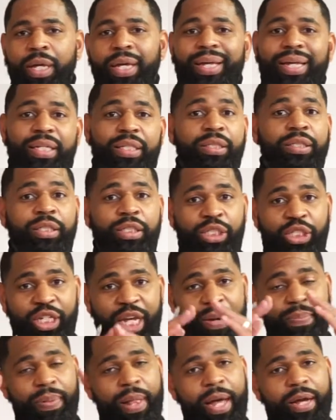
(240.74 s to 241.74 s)
It's
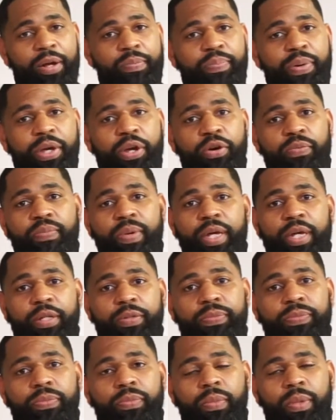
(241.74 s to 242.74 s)
shaped like a pyramid.
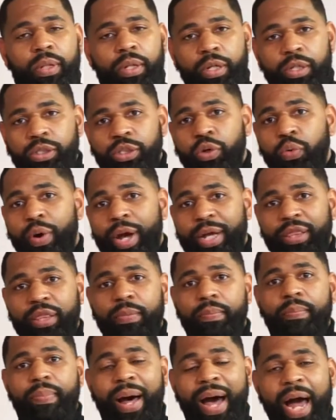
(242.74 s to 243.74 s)
So at the
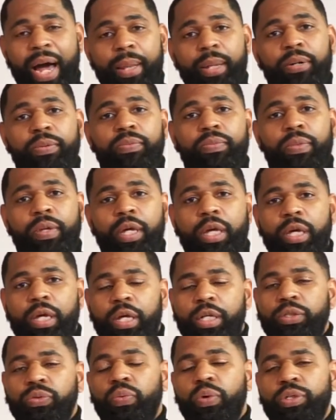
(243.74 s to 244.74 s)
bottom
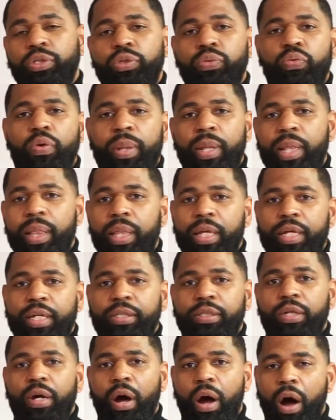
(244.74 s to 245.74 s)
is what you want to
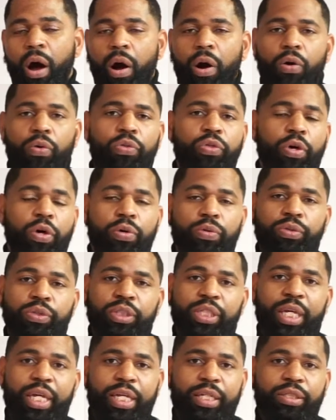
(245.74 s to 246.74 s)
list all those
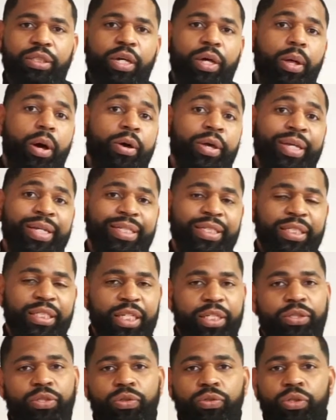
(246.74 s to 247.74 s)
things that are
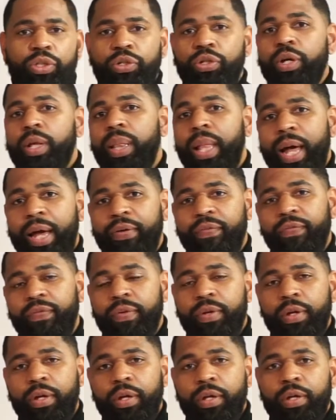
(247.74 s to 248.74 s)
essential to your life.
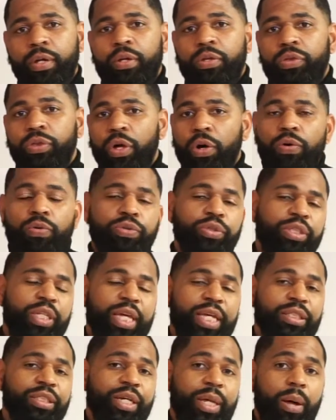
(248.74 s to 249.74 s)
Those
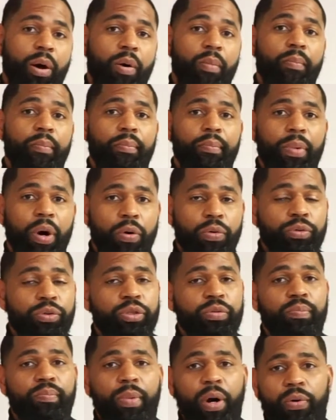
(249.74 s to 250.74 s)
things that are
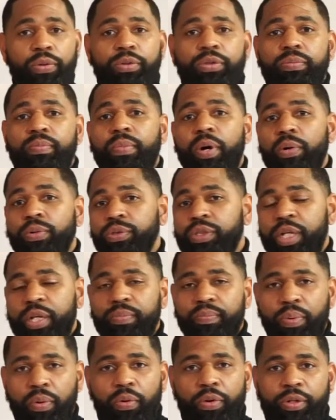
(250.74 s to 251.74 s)
most, most, most
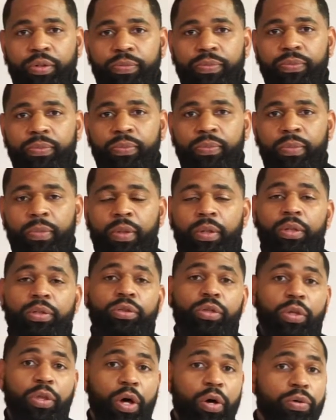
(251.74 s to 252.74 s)
important.
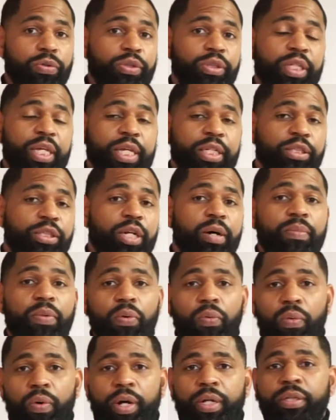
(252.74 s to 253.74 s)
So those things, number
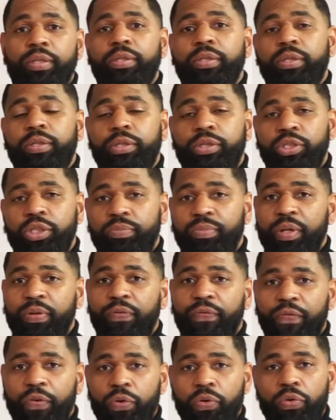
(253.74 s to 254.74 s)
one, should be
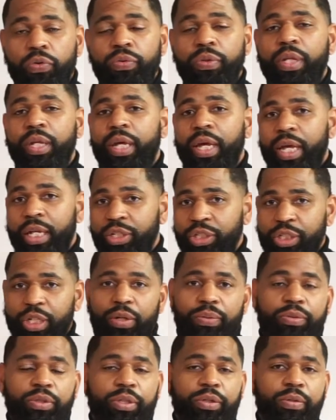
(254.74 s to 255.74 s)
food and
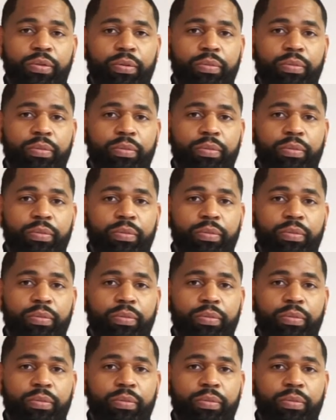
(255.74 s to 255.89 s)
shelter.